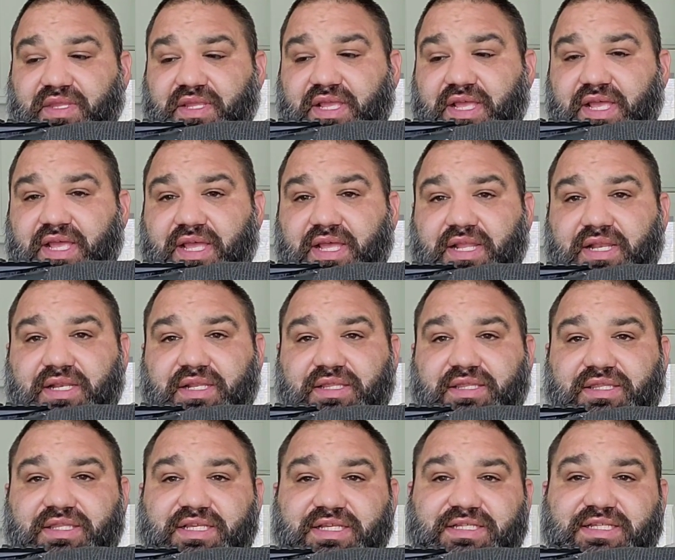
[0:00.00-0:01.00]
And
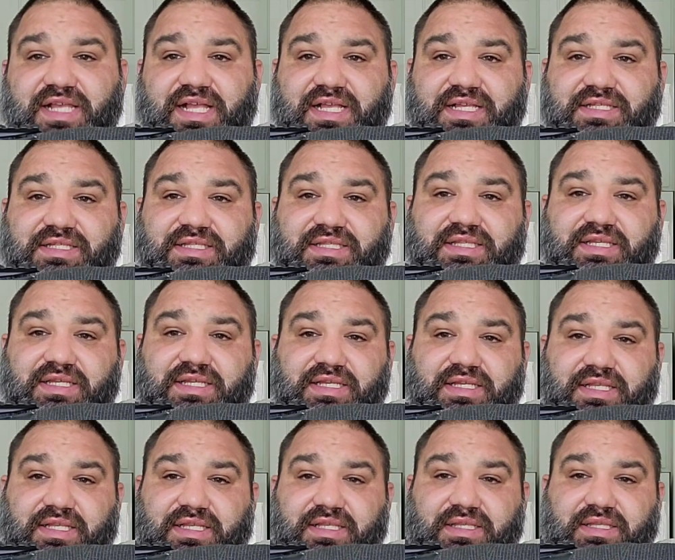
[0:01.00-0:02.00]
this has
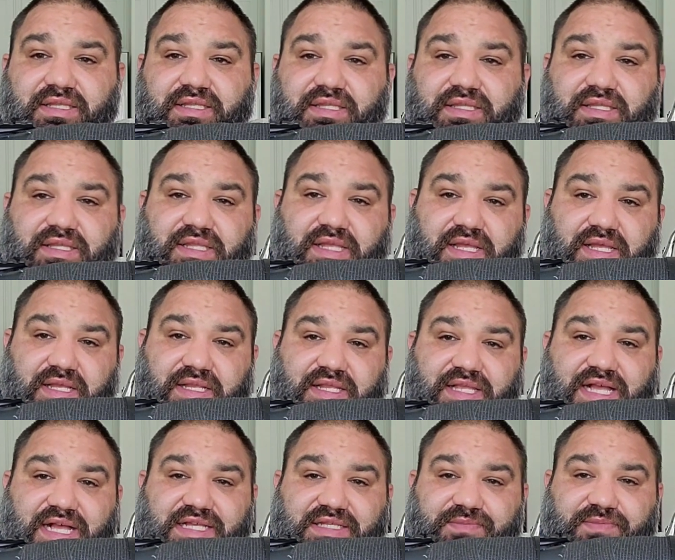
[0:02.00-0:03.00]
the
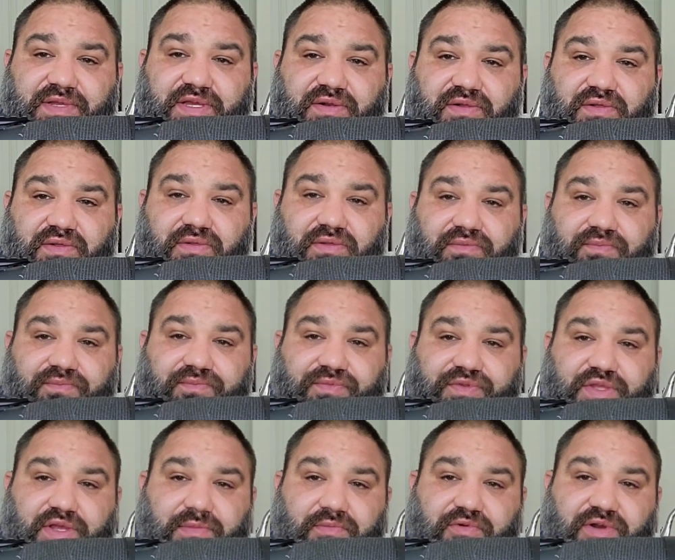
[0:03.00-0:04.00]
gas pedal
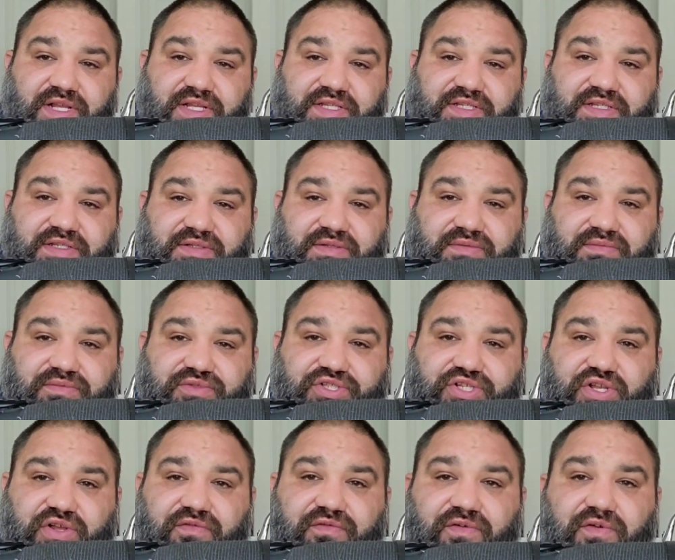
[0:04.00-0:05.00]
thumb rest
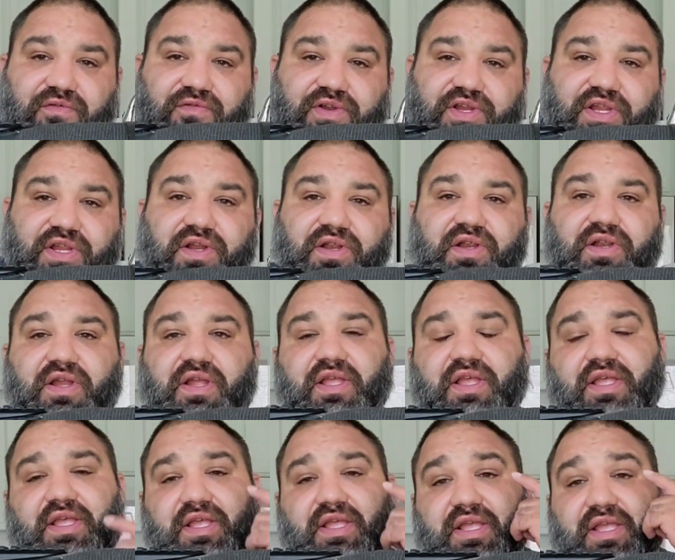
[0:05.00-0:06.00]
shelf over here.
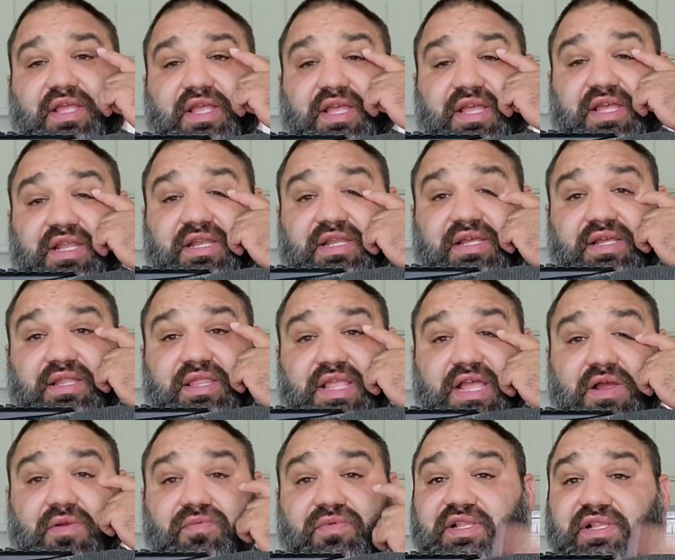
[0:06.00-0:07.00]
And
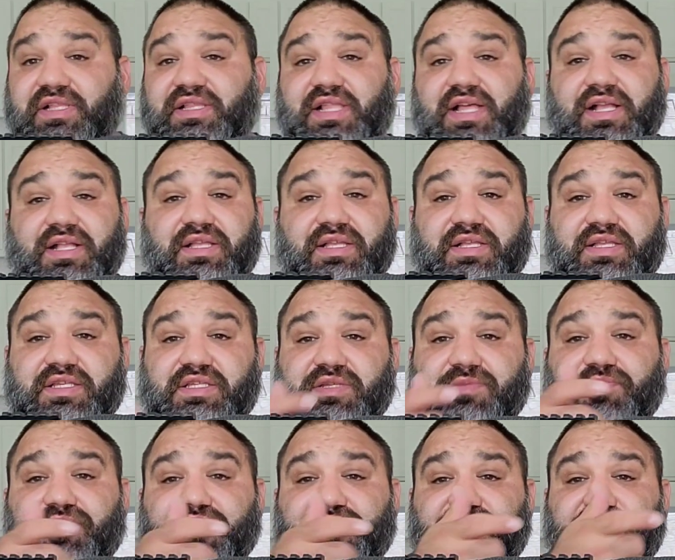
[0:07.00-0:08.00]
I really like it because
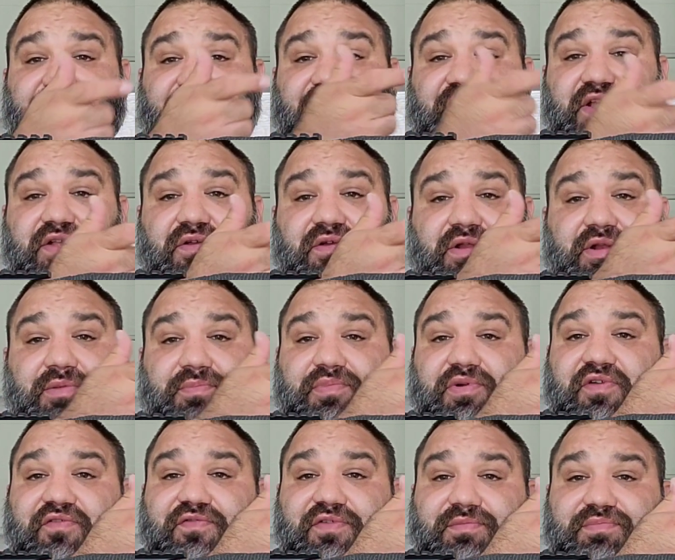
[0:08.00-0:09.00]
it puts your finger in a
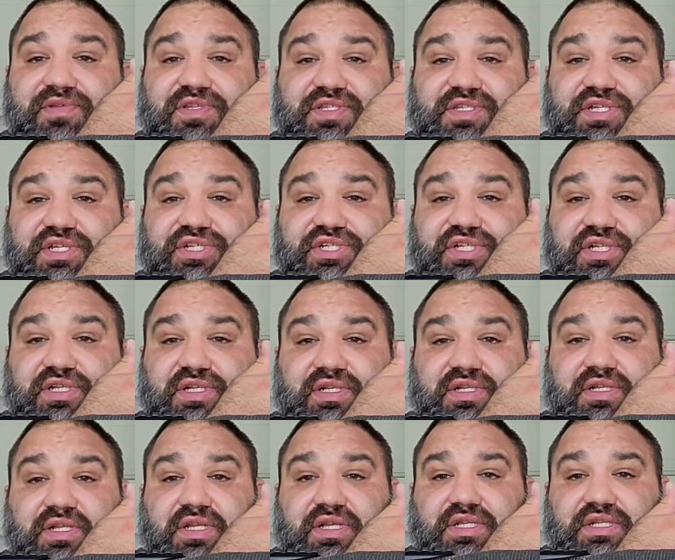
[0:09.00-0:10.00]
perfect
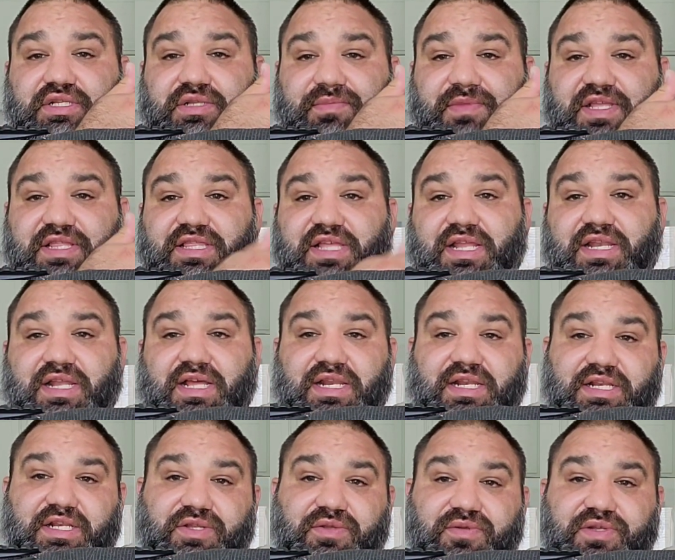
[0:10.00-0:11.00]
position to make that
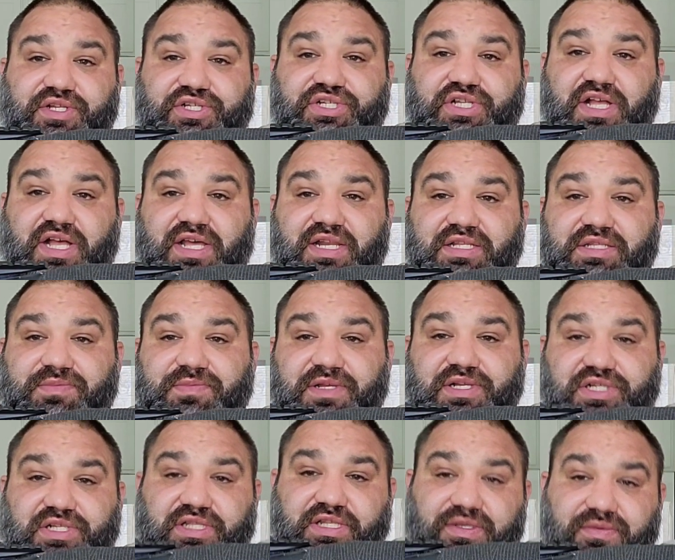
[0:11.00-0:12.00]
90-degree shot,
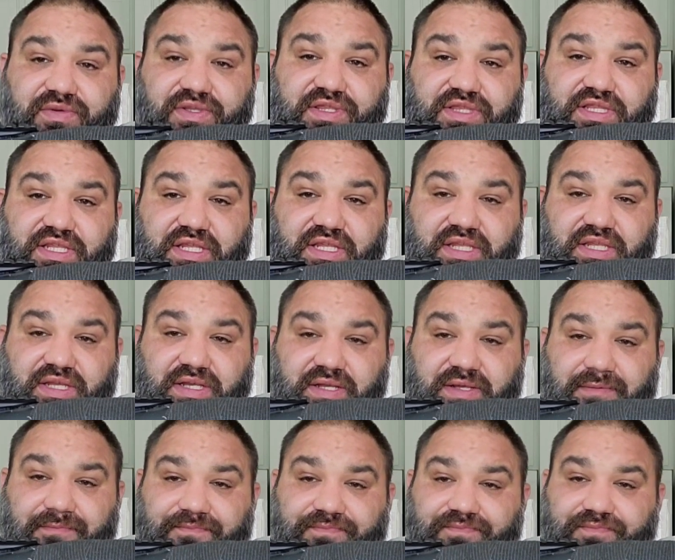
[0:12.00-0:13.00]
especially with
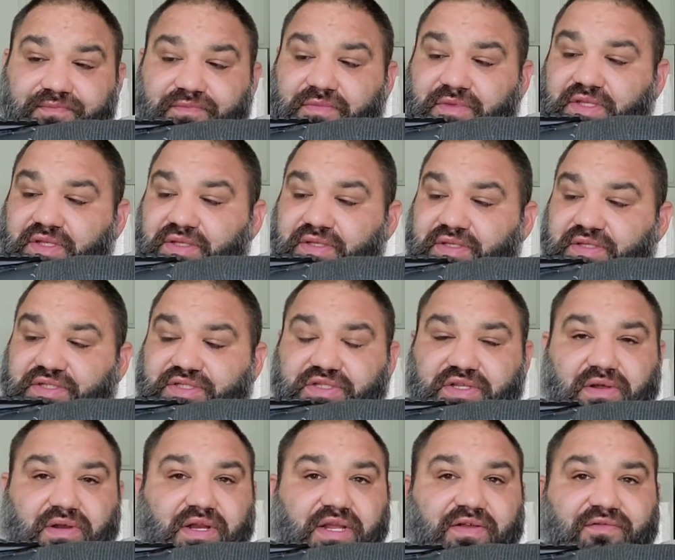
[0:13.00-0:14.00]
the,
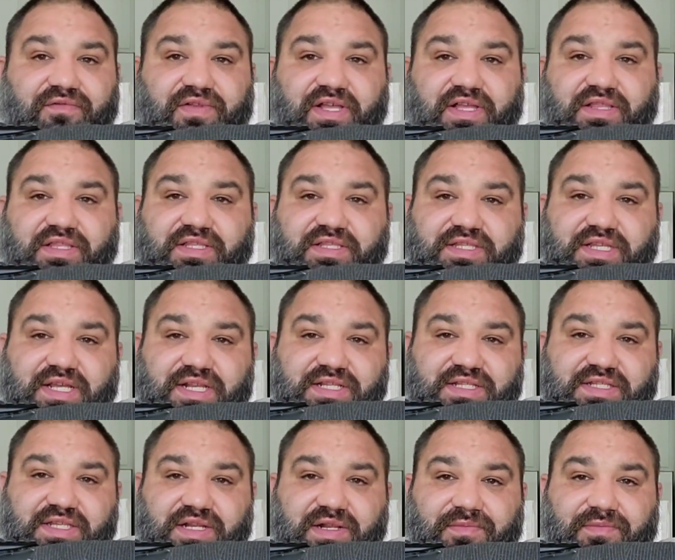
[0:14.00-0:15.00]
sorry, I've got this kind of
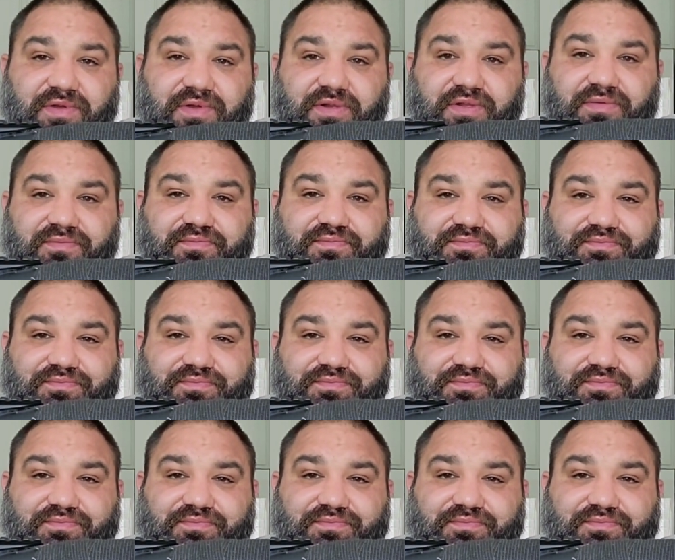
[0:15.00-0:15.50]
set up on a